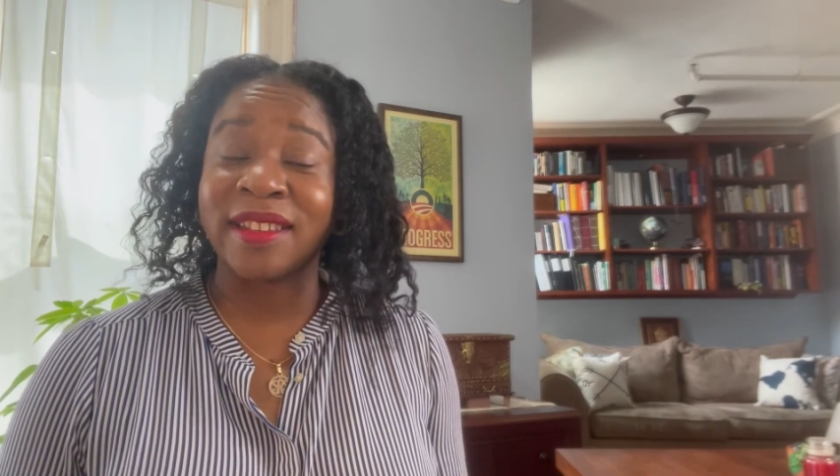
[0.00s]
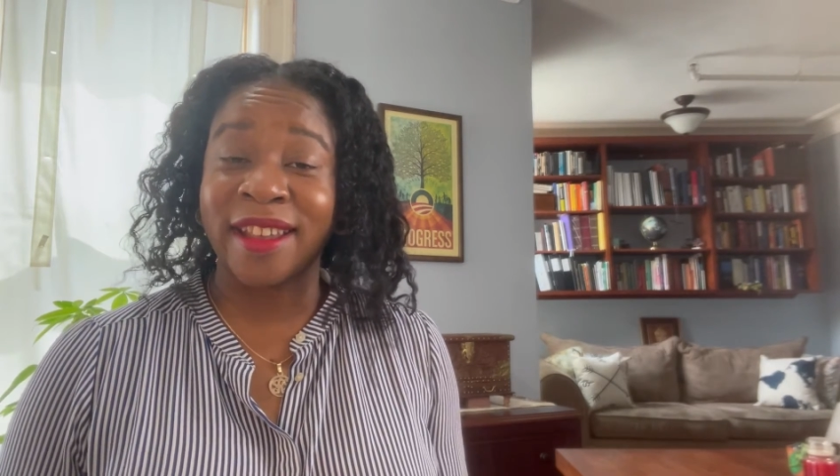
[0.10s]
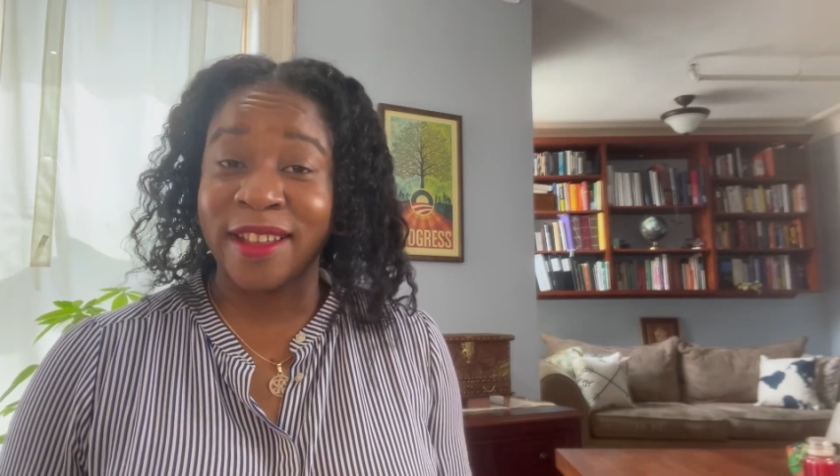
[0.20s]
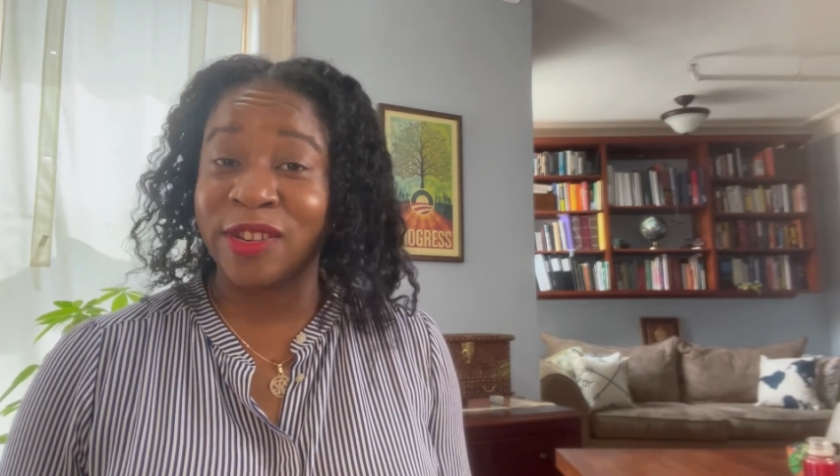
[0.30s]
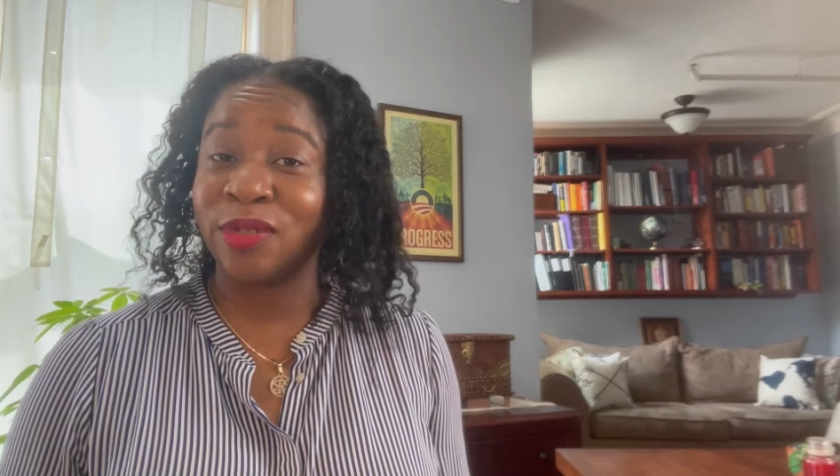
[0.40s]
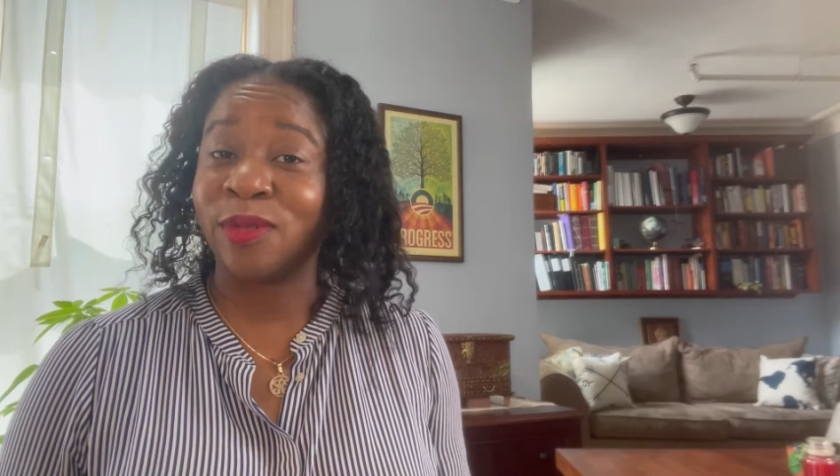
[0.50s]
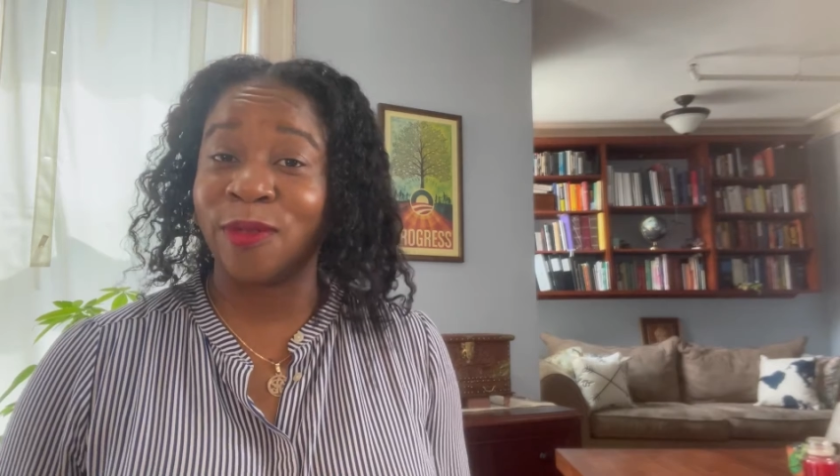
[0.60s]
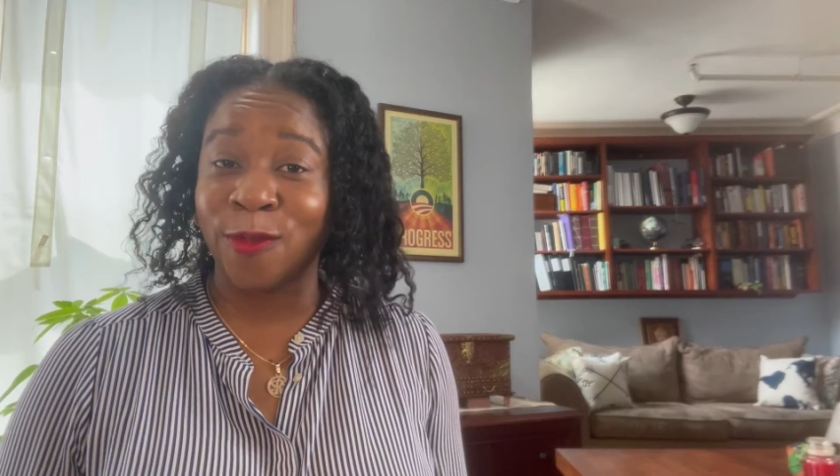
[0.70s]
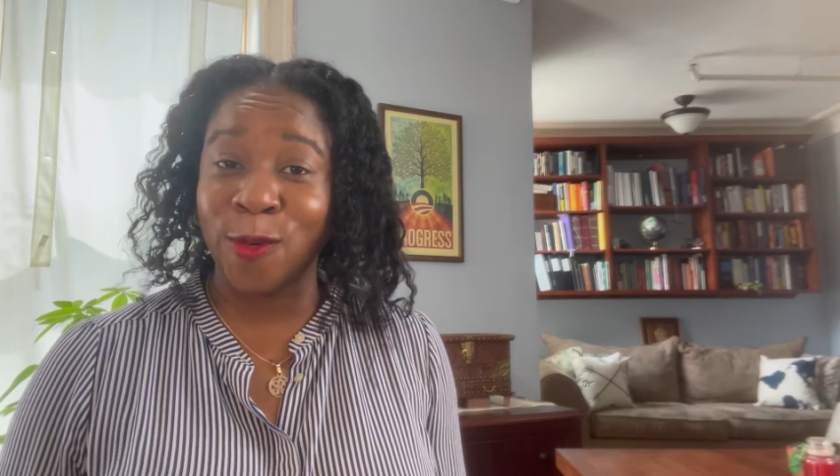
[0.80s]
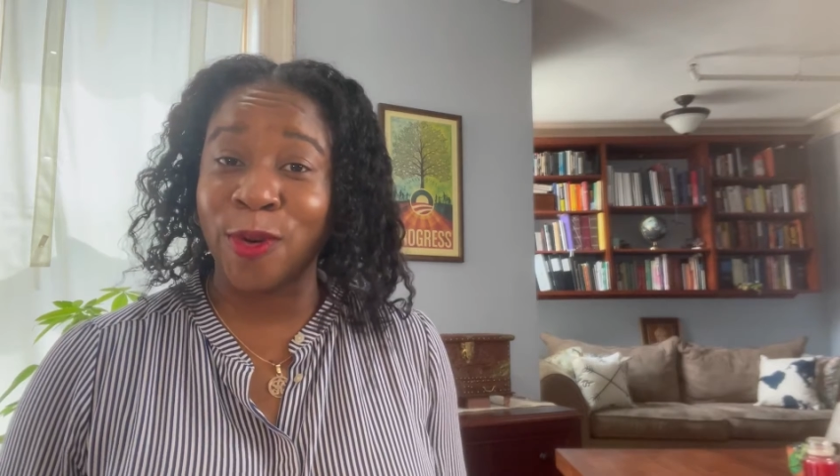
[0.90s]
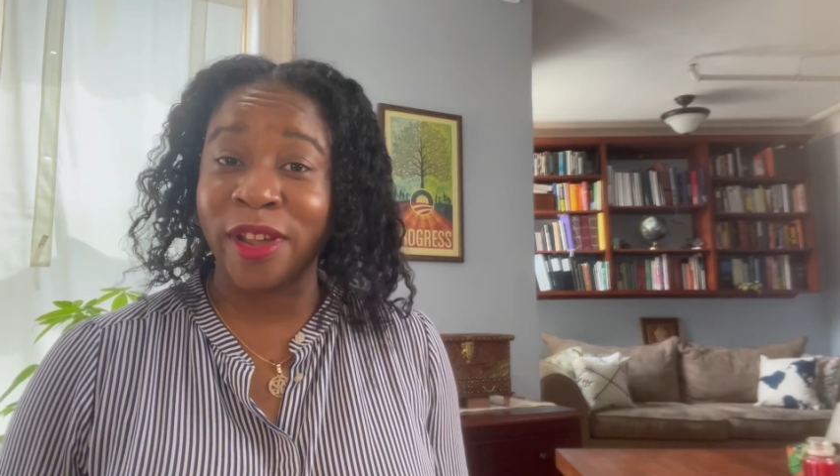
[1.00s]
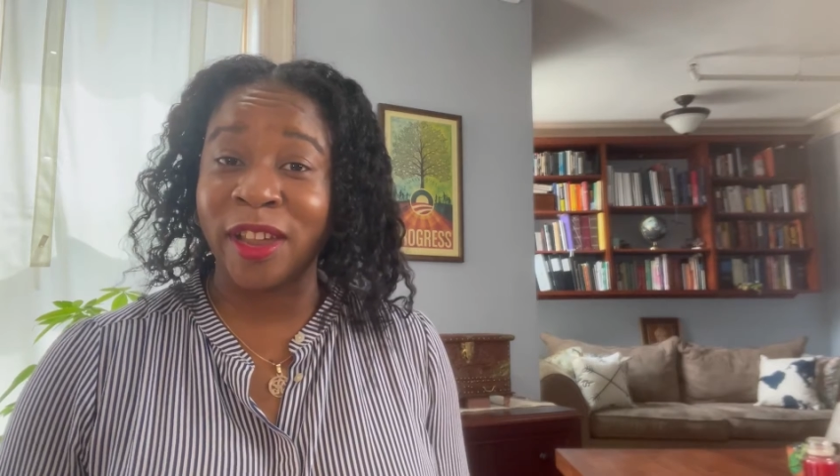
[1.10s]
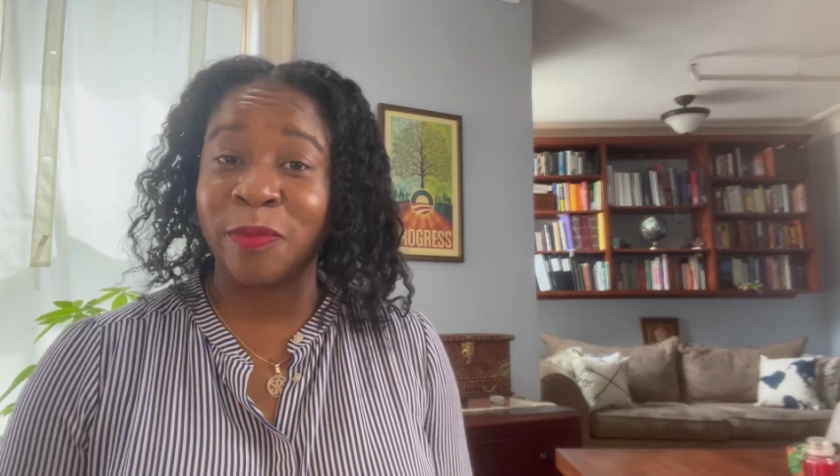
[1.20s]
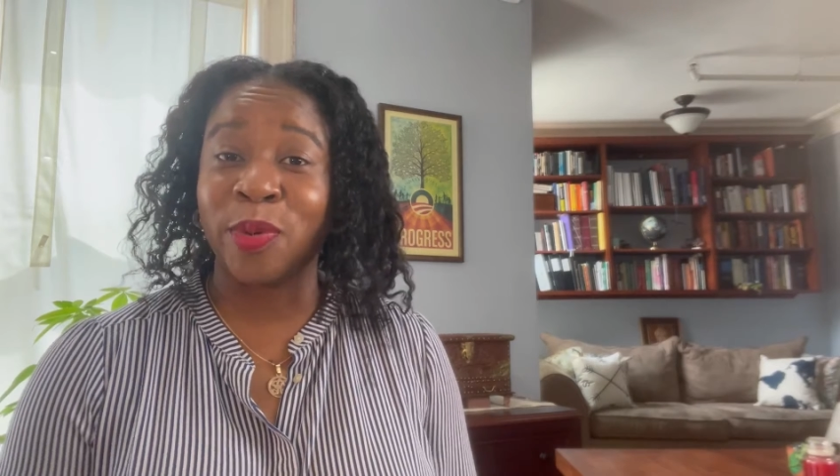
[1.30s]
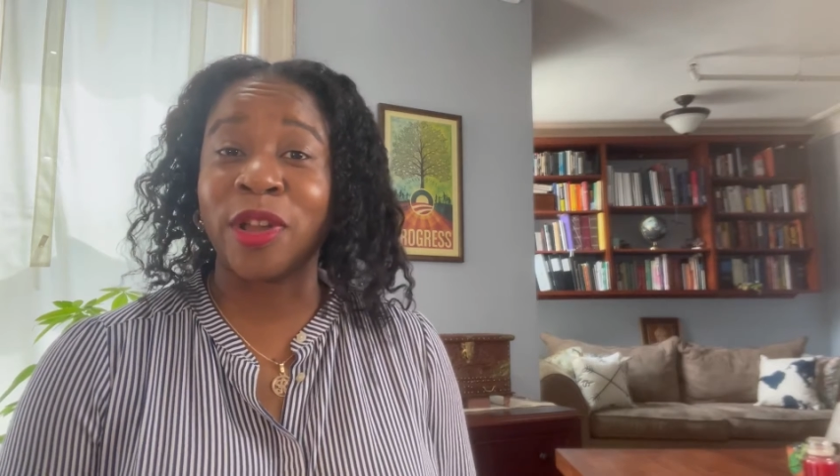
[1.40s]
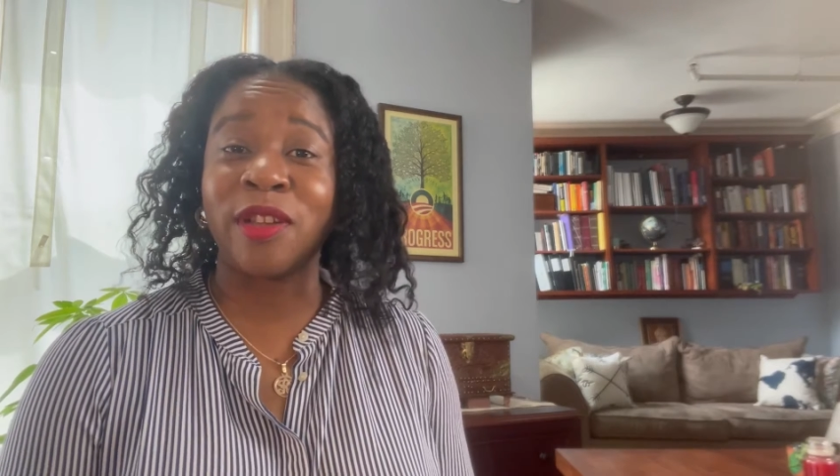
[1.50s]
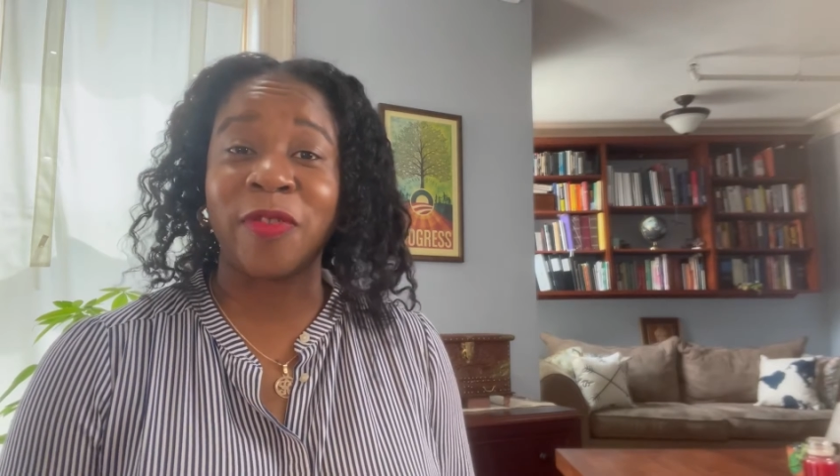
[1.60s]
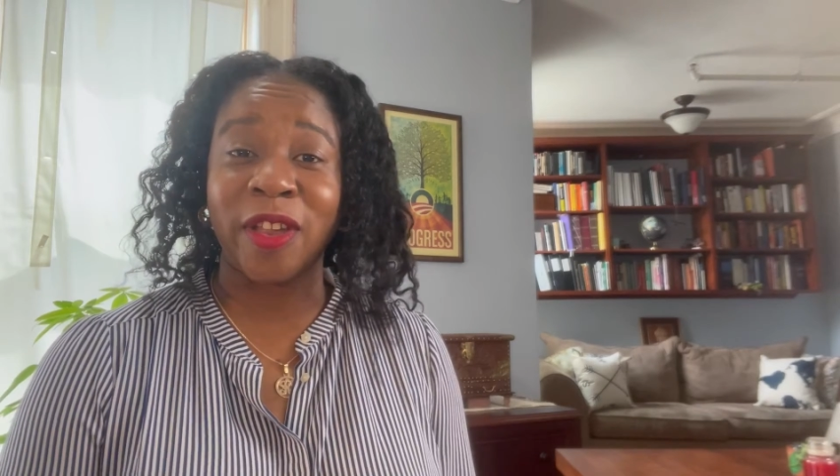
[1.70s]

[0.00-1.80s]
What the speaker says: tend to avoid booking with